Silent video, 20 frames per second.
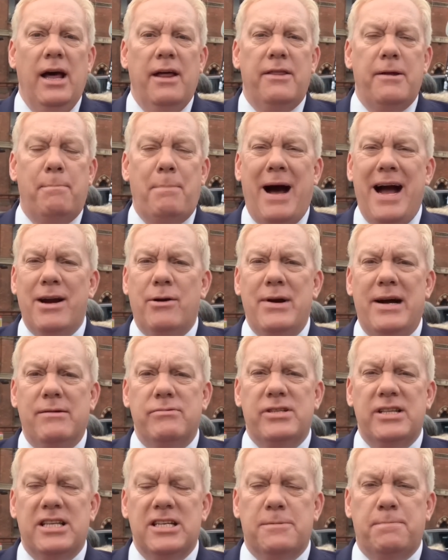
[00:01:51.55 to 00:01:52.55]
The
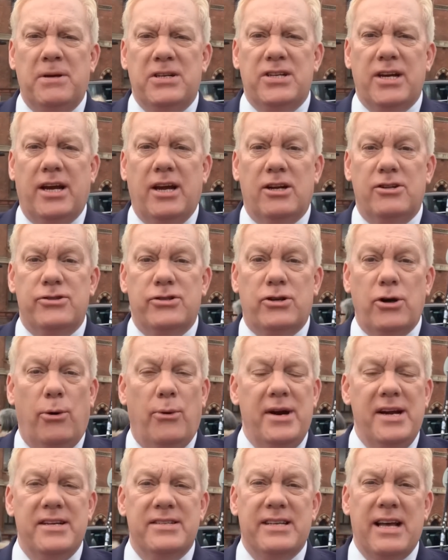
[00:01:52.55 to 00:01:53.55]
background to this particular
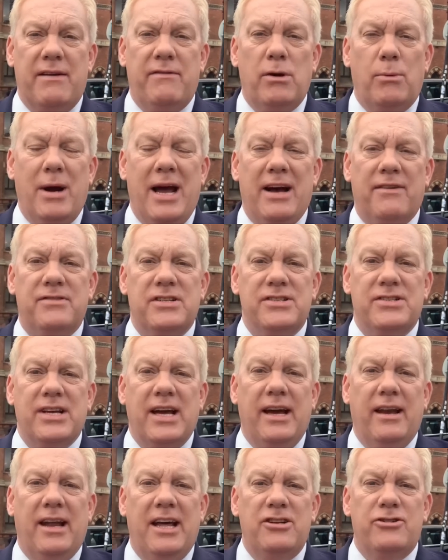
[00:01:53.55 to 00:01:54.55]
story, as ever, we have to
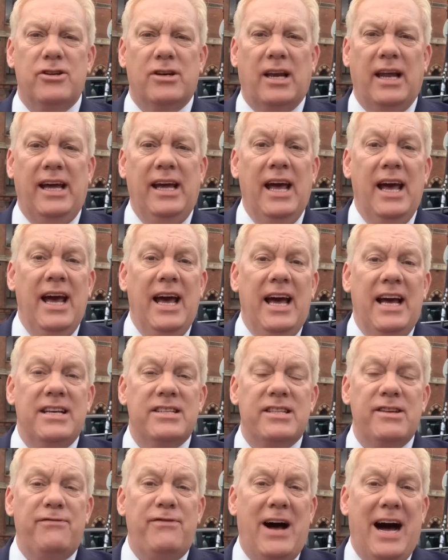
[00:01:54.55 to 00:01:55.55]
say allegedly,
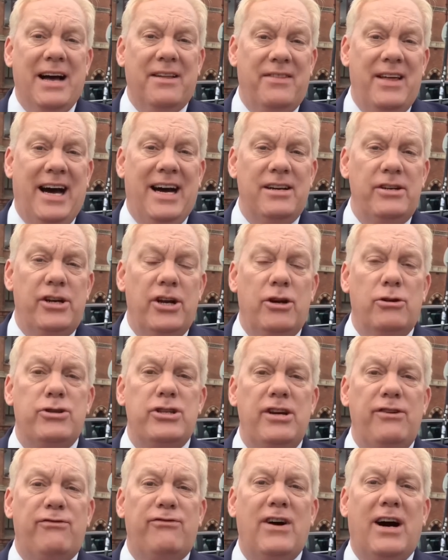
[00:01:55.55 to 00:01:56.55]
is the fact that, you know,
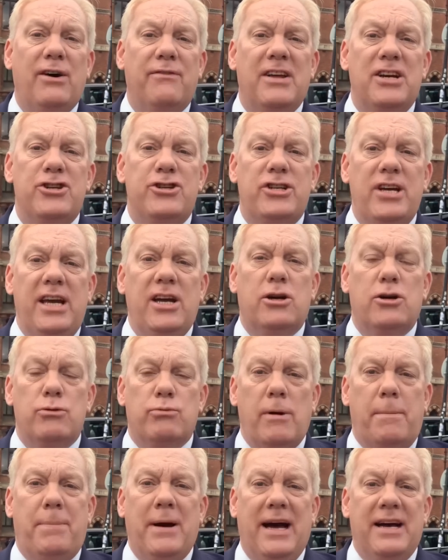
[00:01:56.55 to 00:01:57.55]
she felt that she
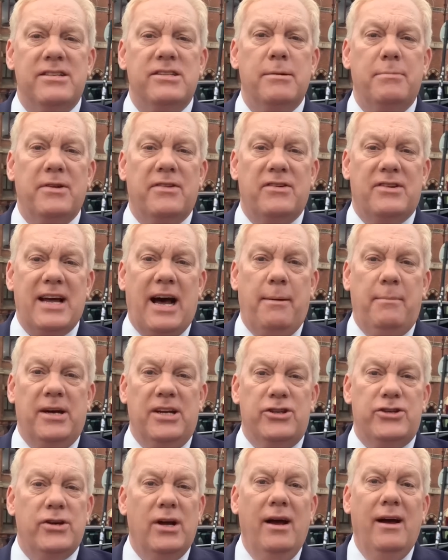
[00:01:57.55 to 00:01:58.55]
could repair some of the
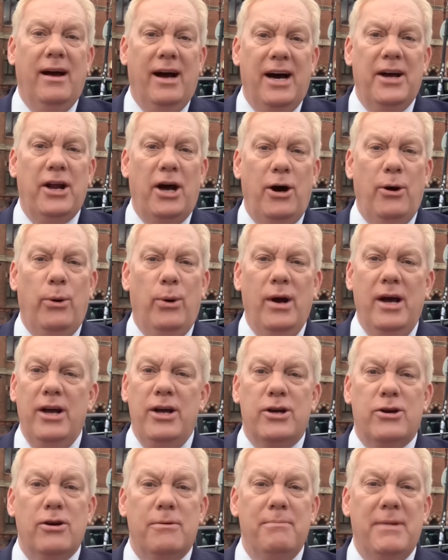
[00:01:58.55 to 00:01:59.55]
damage. I know,
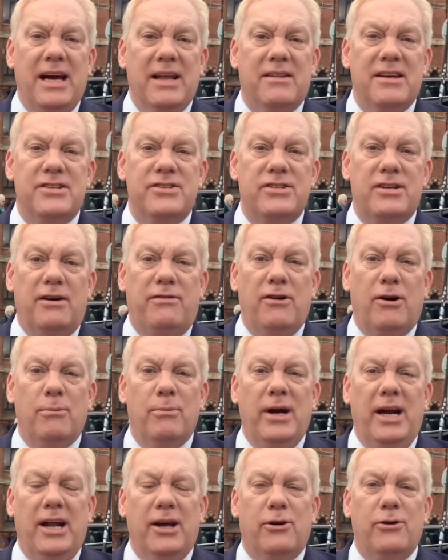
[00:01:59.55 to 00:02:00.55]
couldn't make this stuff
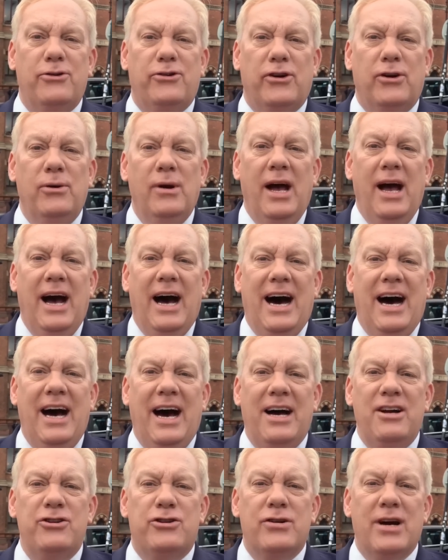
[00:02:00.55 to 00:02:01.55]
up really, could you?
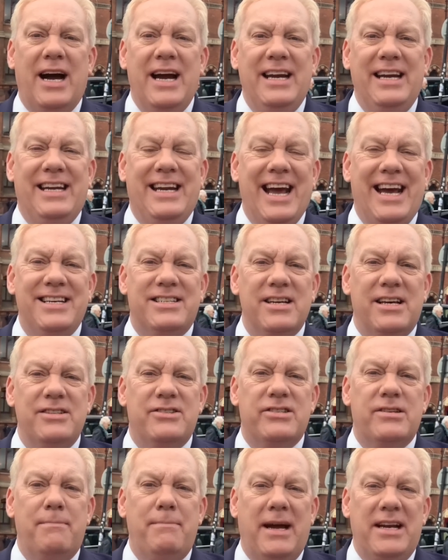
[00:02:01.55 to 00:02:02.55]
And try and get
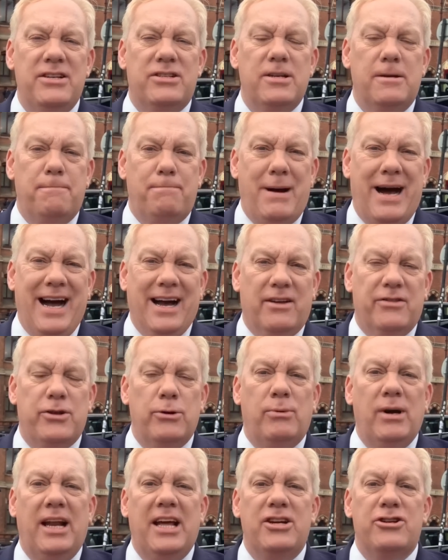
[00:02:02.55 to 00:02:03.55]
cemented back
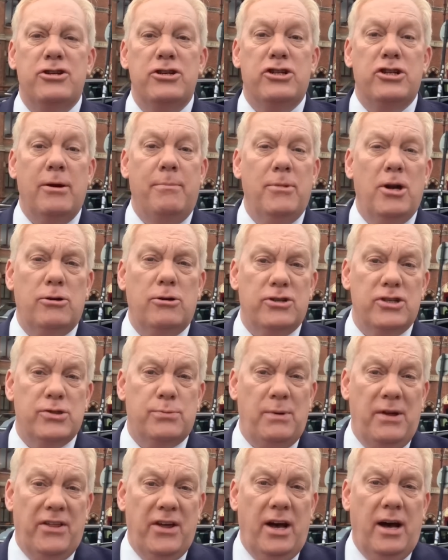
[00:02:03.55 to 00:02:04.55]
the relationship,
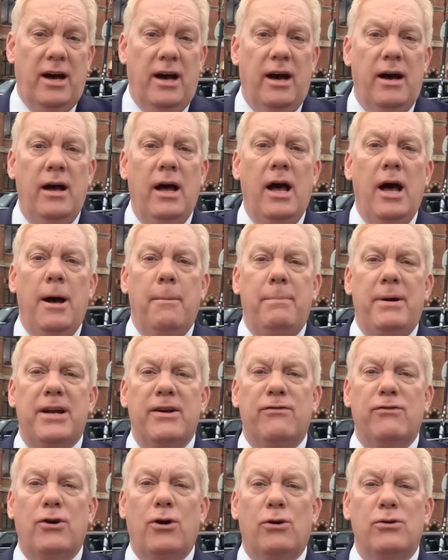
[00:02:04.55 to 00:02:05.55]
just with her, but
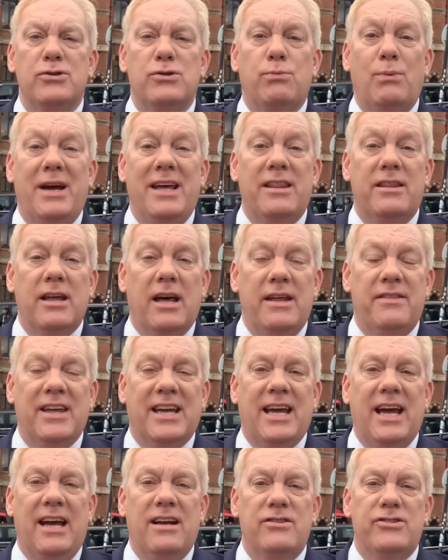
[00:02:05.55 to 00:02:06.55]
of course with
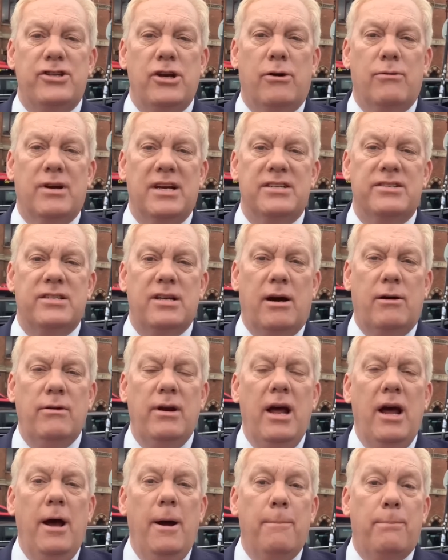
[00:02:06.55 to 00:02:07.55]
the King's youngest
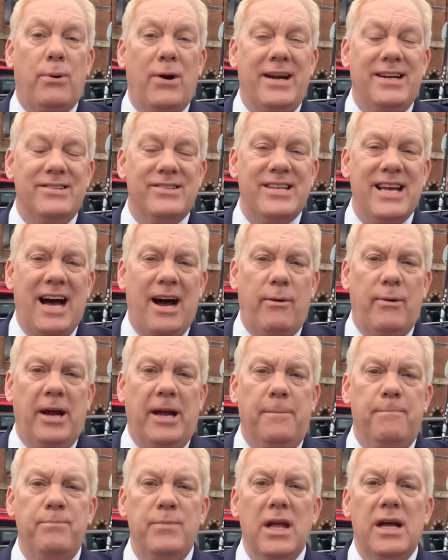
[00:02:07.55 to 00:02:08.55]
son, Prince
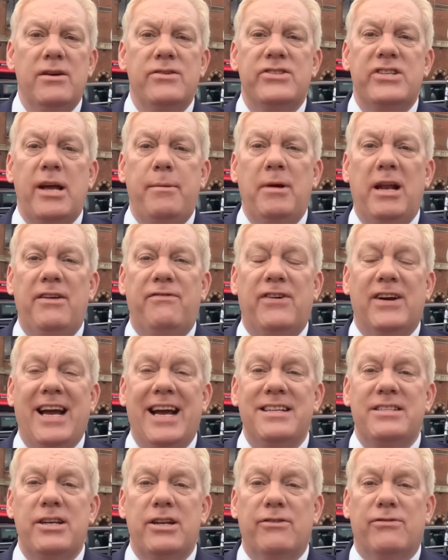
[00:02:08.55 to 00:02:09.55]
Harry. Seemingly
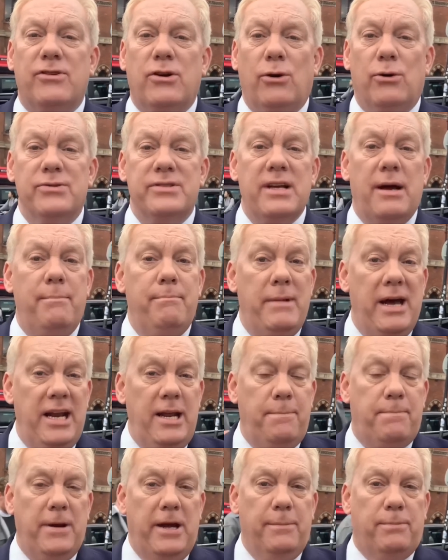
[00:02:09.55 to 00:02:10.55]
forgetting, of course, that
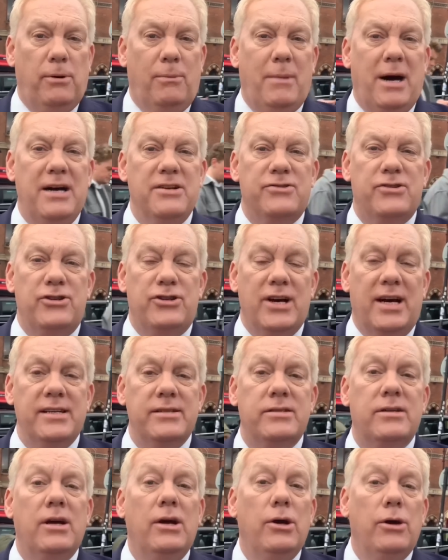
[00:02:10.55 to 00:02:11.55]
many people might
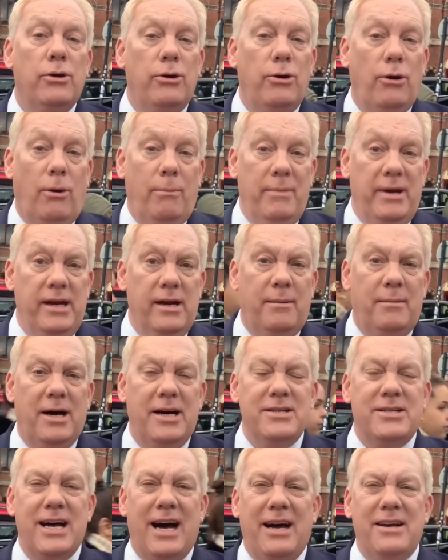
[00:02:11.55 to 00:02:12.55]
suggest, not me, I
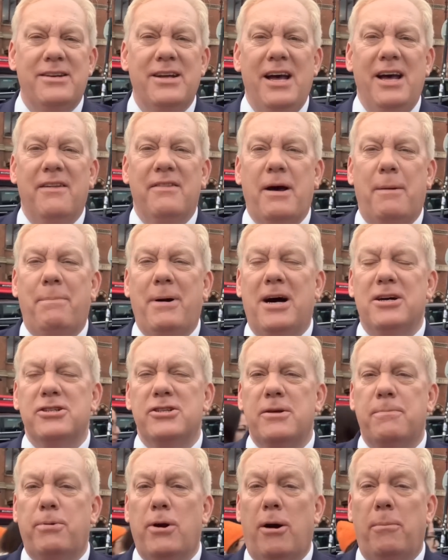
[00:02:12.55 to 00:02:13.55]
might add, that part
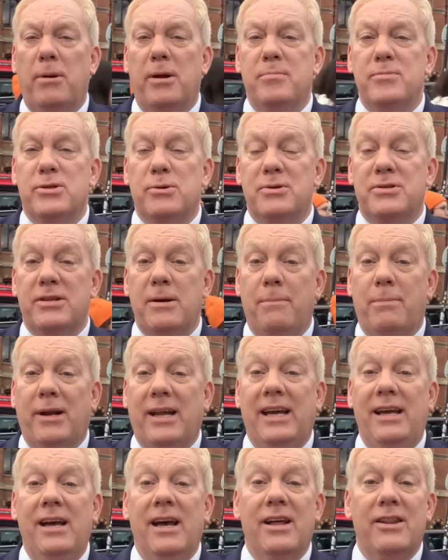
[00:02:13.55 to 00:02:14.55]
of the problems was
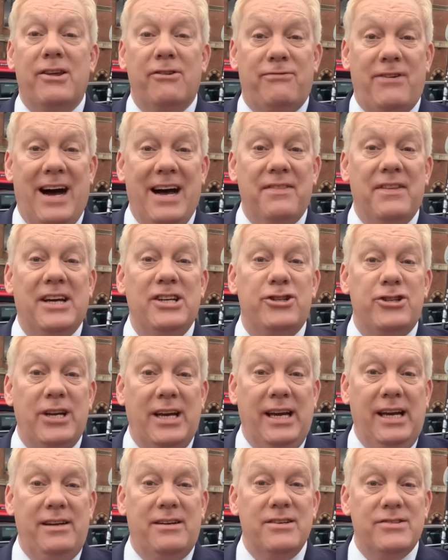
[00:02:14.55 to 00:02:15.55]
simply the fact that
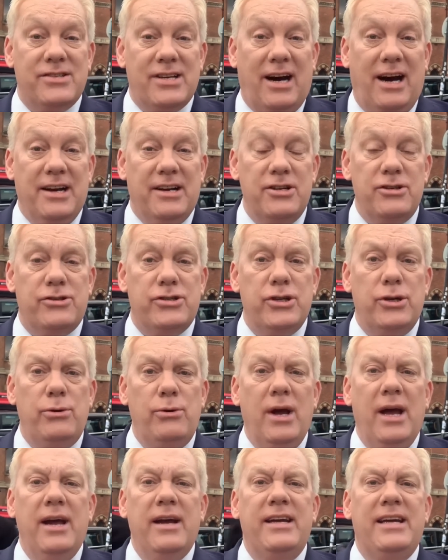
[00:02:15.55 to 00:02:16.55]
she decided
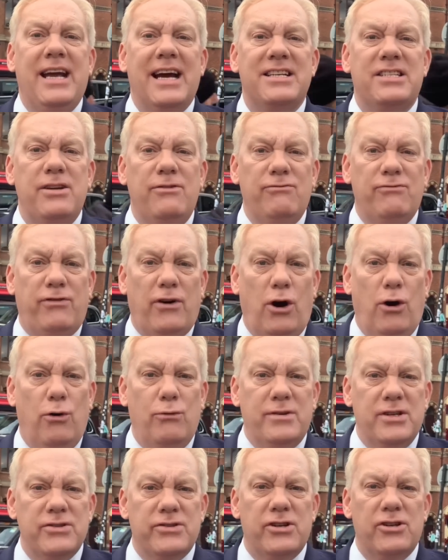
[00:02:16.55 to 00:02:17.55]
to get
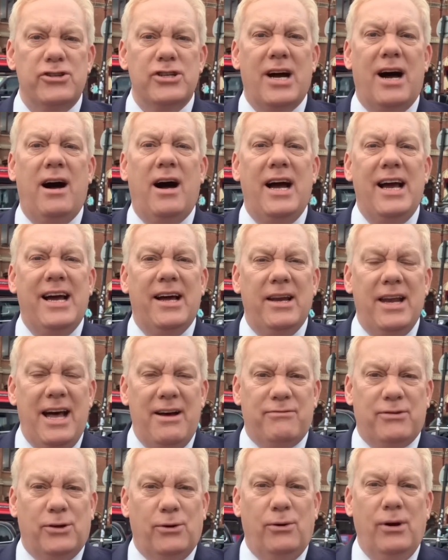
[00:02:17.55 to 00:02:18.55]
involved on such a higher
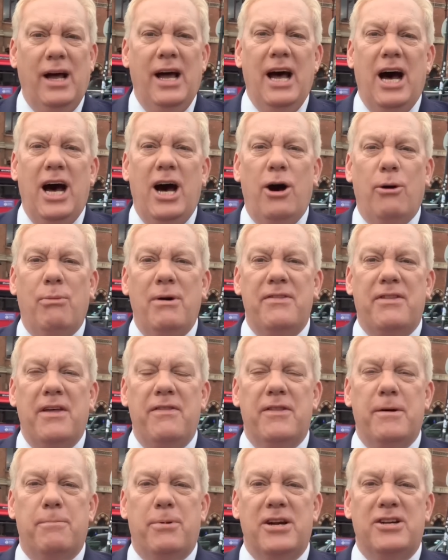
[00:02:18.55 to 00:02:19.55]
level
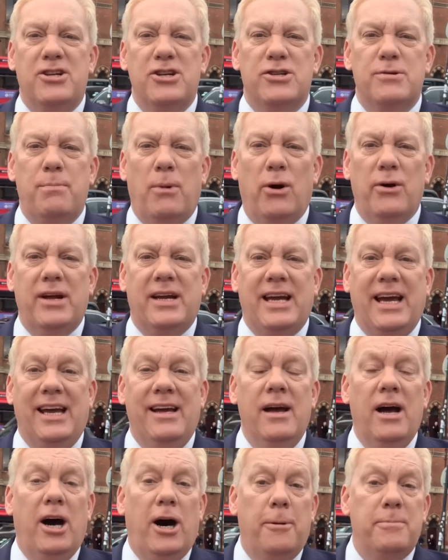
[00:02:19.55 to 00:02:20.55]
within the British
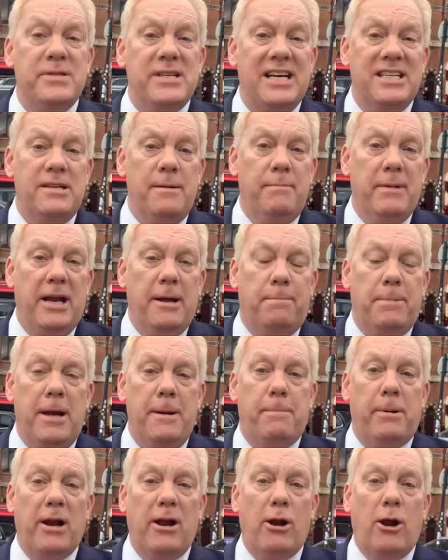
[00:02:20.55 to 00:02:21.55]
monarchy, upsetting many
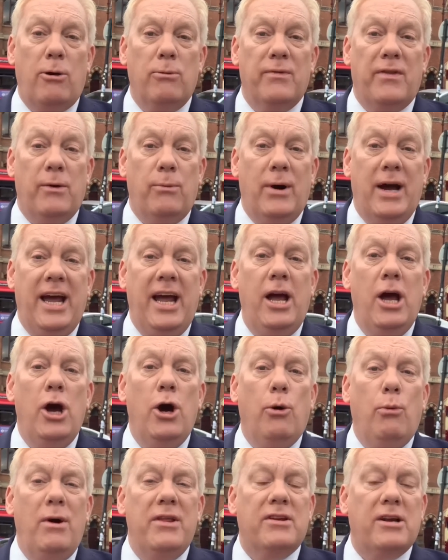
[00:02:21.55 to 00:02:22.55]
people along the way
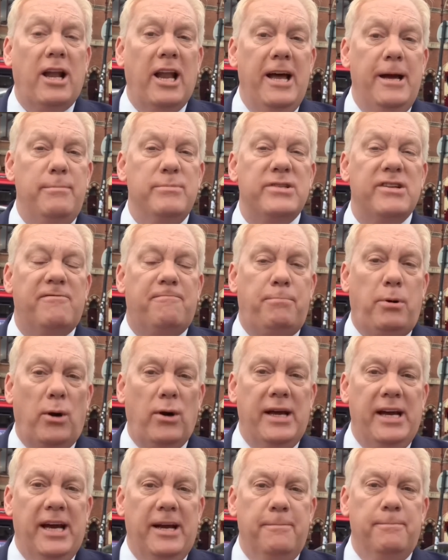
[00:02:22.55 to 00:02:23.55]
with claims of
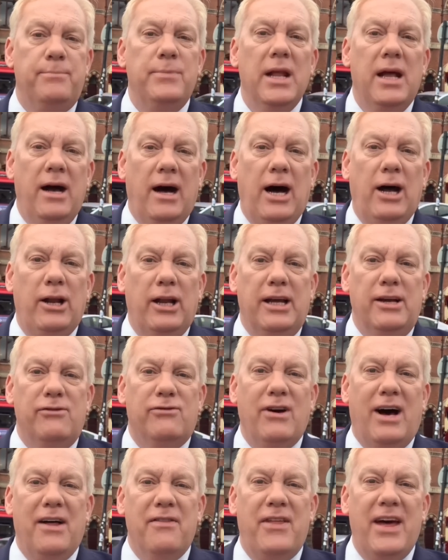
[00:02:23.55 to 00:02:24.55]
bullying. I'll
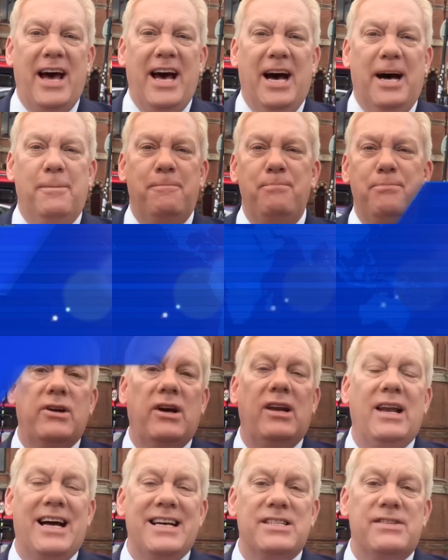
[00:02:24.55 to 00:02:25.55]
leave that there. On
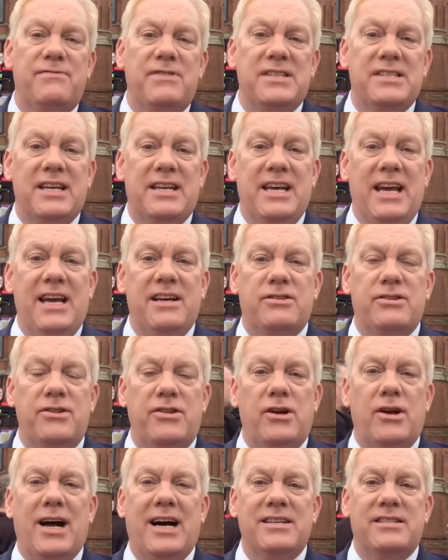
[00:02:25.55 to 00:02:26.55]
her last visit here to
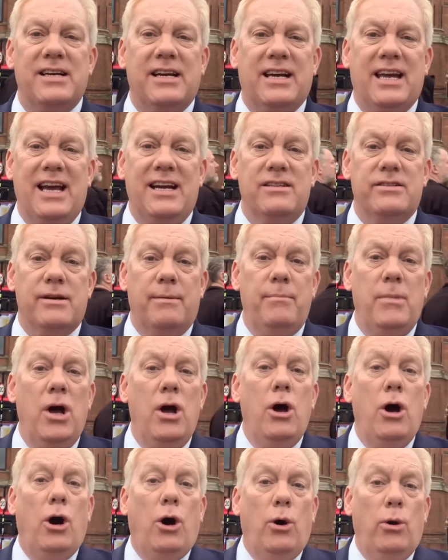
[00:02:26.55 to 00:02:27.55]
the United Kingdom,
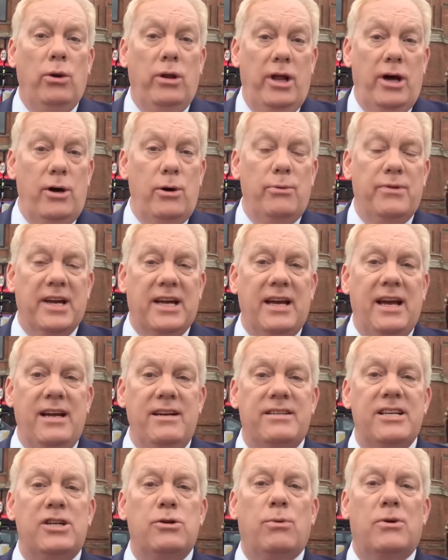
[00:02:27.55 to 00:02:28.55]
although the
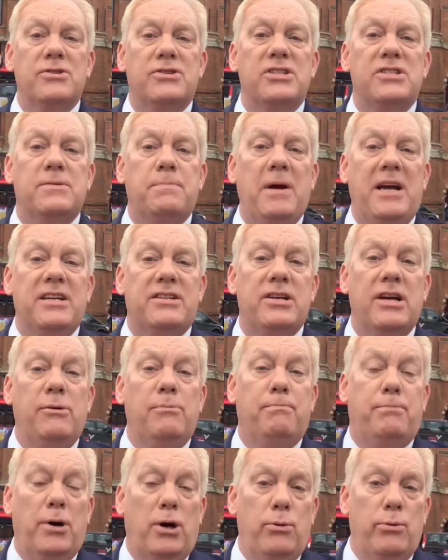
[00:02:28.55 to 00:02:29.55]
King did want to speak to
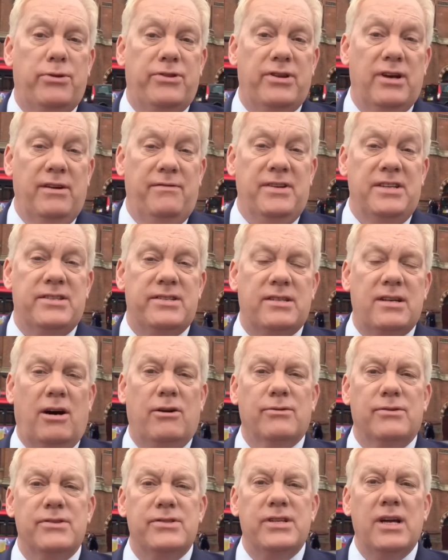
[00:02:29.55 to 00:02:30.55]
both of his
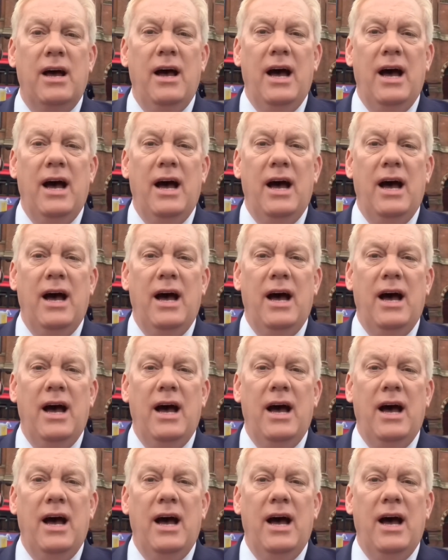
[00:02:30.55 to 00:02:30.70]
sons,